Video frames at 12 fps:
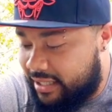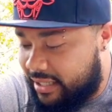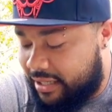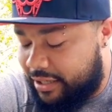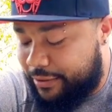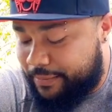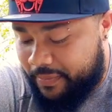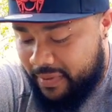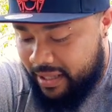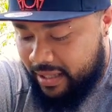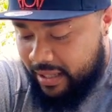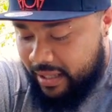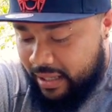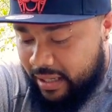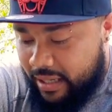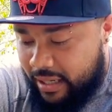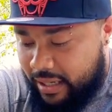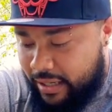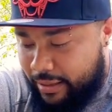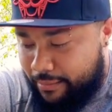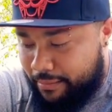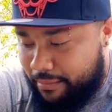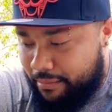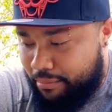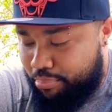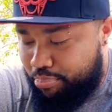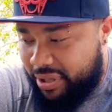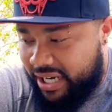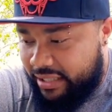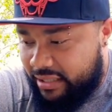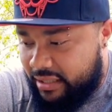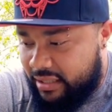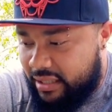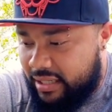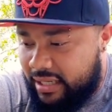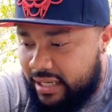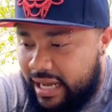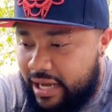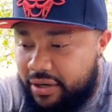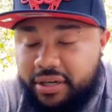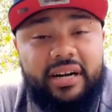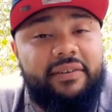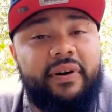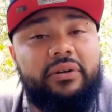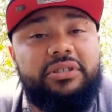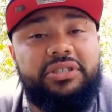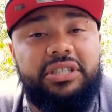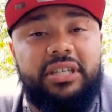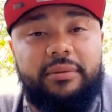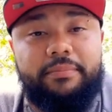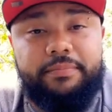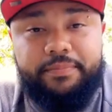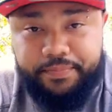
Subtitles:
You know. But out here, I found a gym,